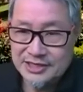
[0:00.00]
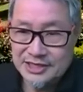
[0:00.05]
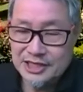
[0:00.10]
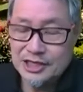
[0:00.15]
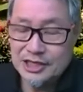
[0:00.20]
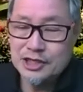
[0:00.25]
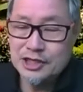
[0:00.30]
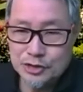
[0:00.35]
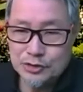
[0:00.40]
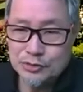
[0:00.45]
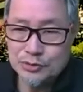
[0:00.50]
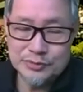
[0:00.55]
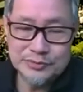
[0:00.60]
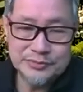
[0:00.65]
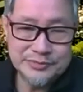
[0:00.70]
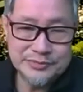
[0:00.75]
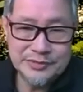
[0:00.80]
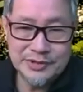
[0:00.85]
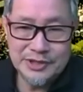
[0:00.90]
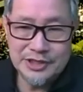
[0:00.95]
He knew.
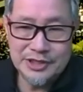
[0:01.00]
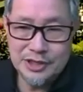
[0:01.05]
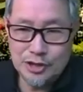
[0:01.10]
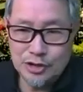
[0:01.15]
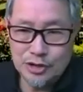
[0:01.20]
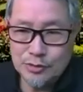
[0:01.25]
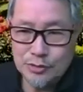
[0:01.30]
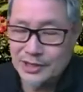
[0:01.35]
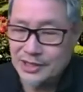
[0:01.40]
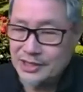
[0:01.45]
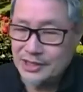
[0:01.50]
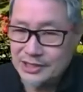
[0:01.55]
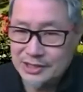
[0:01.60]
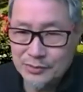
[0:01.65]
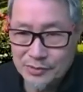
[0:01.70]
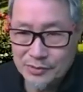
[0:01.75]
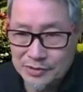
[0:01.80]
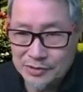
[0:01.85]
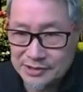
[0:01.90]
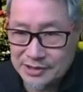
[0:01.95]
He knew, but he
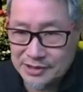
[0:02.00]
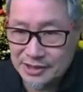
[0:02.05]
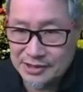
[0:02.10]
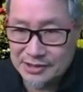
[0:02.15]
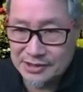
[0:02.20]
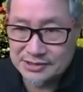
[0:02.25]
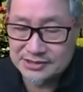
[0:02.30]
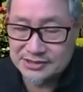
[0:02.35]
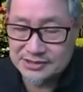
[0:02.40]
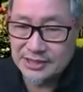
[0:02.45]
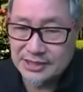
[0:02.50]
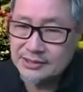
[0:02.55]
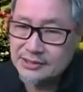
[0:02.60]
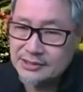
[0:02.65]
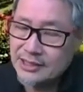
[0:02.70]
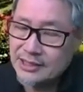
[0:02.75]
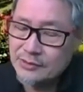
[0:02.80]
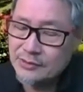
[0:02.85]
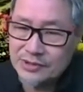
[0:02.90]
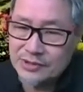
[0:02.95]
didn't want to tell us. And
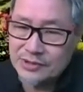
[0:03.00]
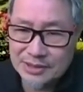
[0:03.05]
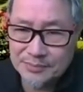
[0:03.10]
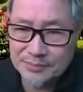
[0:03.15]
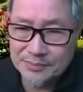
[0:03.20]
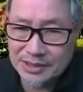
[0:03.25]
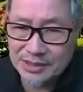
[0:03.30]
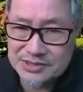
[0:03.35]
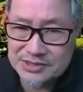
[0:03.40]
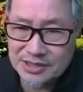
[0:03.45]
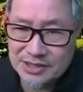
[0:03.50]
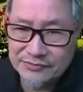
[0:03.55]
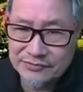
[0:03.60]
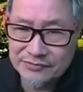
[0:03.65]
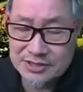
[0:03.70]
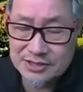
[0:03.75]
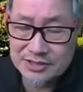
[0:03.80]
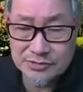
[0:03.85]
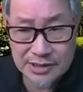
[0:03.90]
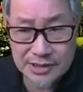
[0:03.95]
right. and we sometimes have
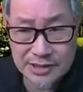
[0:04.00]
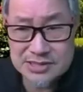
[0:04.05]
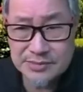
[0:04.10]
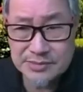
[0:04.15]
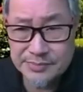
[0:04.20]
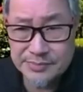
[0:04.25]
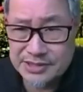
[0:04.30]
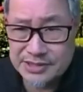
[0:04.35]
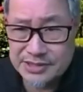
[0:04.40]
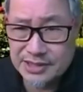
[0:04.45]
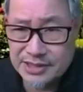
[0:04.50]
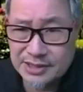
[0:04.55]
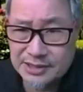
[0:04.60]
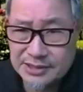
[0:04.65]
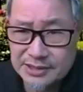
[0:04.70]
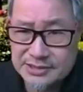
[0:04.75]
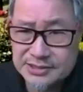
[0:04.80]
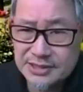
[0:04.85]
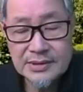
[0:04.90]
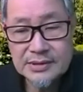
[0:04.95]
that. So that's a big
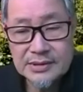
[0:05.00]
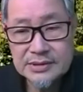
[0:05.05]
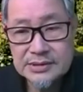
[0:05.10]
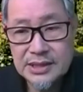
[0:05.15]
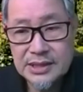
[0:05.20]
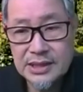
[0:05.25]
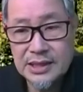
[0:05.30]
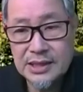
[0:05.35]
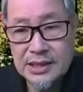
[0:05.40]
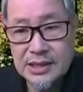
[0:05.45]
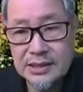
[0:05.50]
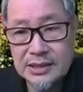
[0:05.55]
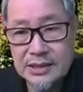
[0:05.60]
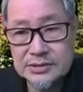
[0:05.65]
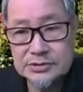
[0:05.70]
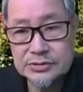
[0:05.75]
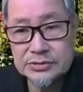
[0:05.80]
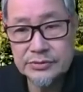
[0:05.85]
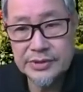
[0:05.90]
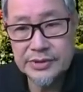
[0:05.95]
challenge. Uh,
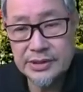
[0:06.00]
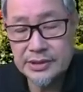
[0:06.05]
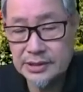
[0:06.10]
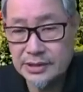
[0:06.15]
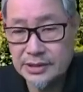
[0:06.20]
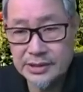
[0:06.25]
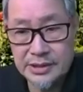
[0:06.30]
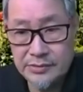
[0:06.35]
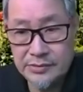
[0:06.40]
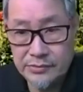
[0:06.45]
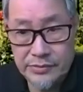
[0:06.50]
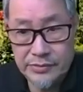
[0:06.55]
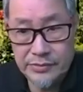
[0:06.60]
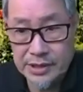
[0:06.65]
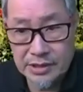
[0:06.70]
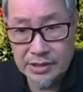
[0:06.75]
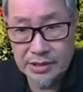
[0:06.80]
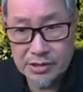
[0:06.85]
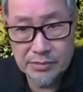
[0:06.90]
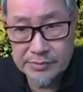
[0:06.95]
so in, uh, in we
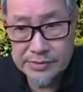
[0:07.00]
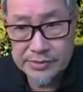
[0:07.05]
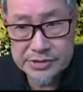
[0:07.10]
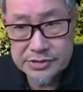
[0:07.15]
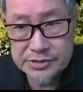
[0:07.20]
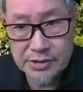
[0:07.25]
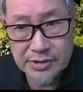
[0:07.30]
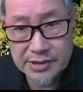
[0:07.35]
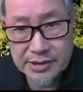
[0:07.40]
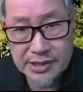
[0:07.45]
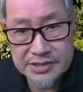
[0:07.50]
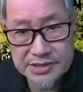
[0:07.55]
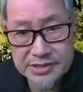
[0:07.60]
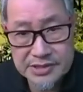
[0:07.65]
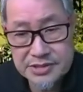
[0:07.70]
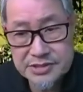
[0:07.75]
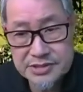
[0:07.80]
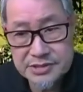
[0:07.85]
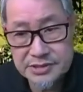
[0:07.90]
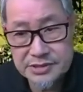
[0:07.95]
are a commercial
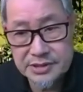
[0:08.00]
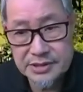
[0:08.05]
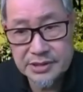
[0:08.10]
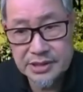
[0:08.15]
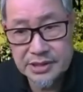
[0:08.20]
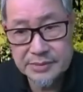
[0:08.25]
organization.